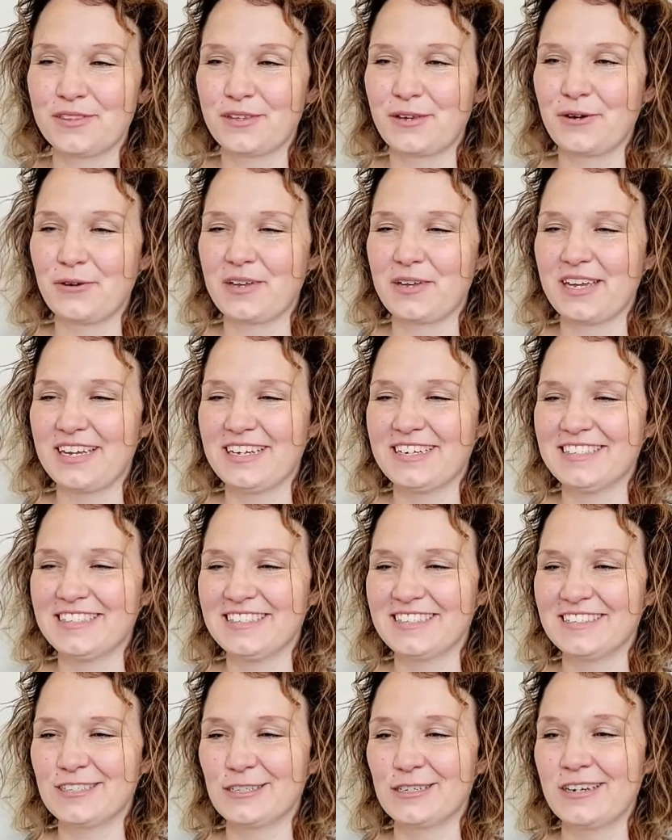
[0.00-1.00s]
cocaine
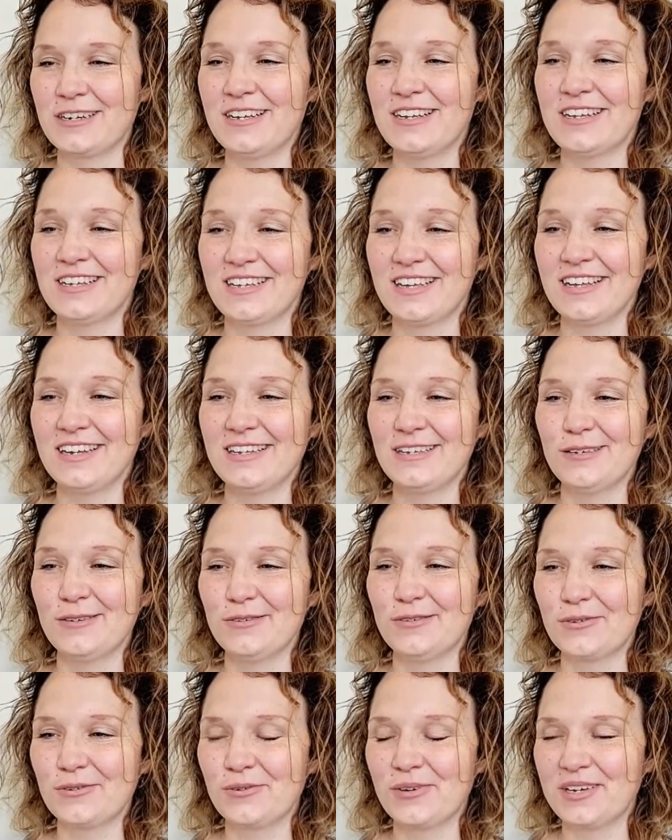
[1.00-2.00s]
addiction, getting you
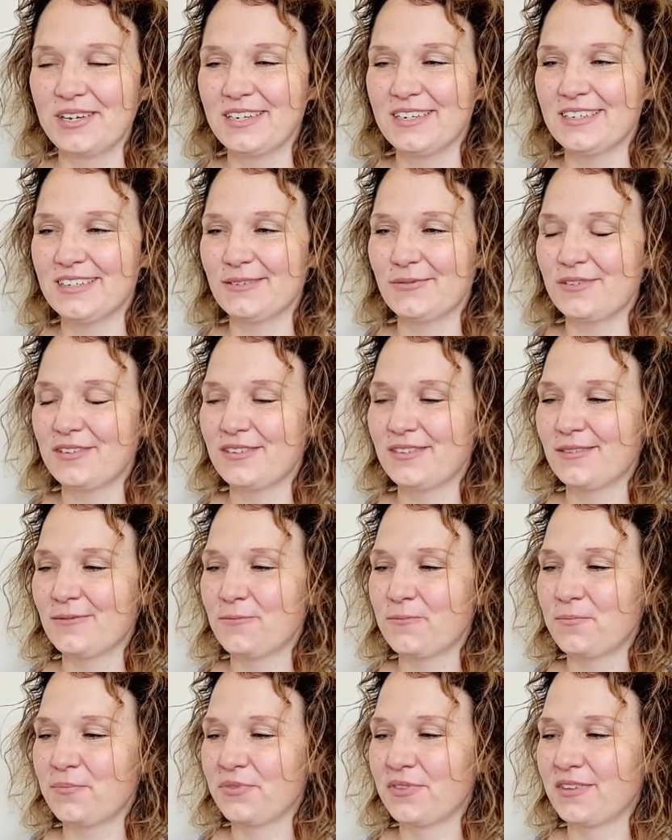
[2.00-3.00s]
acquainted with
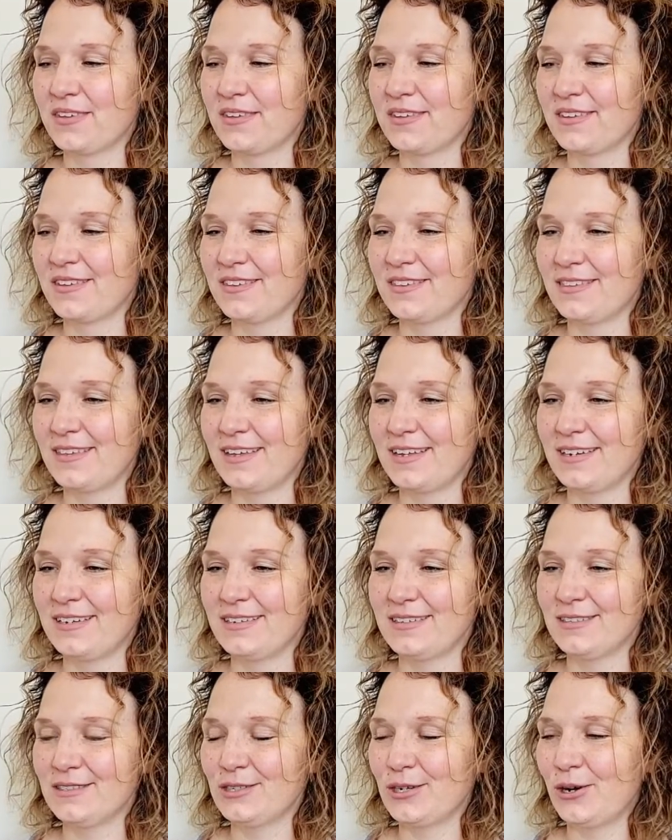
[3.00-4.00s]

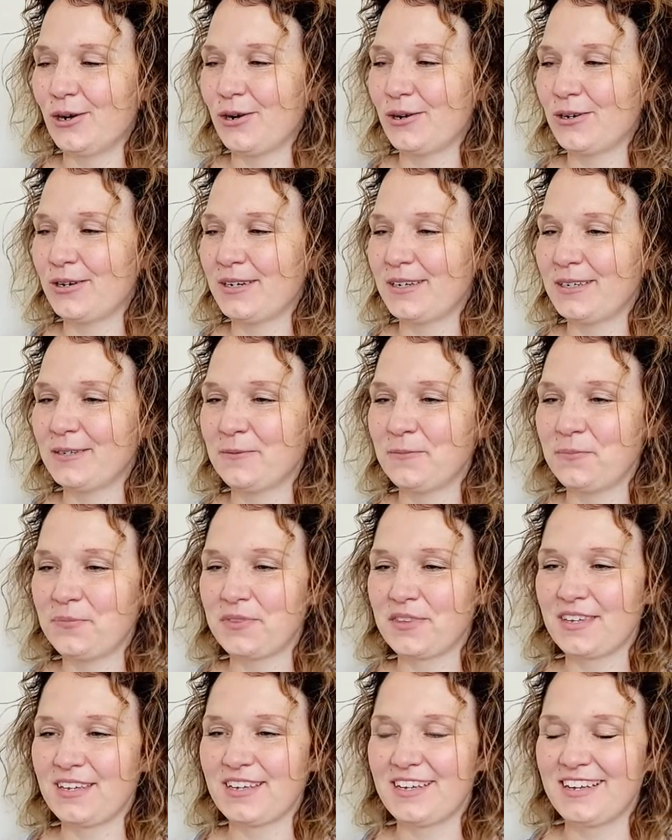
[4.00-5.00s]
Theta Tauri.
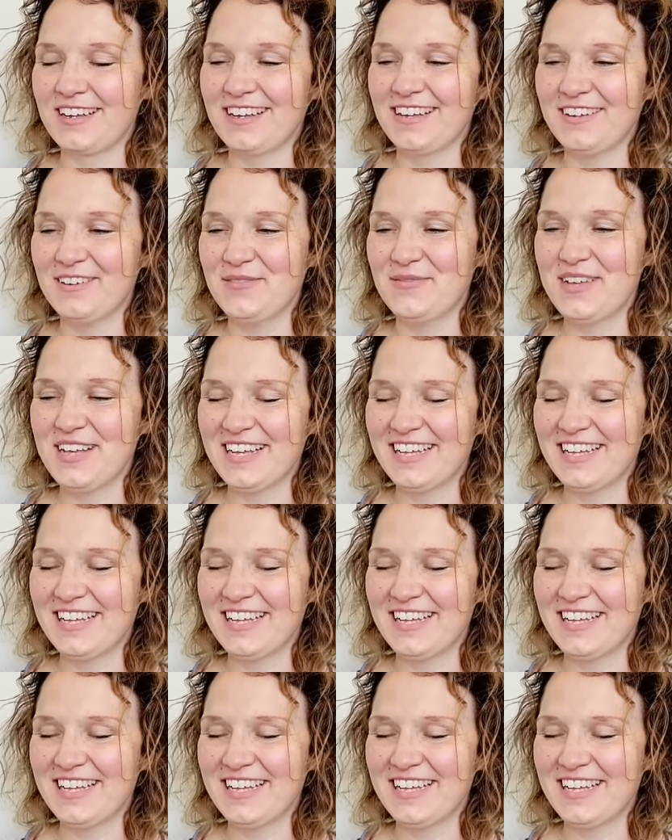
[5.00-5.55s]
Um,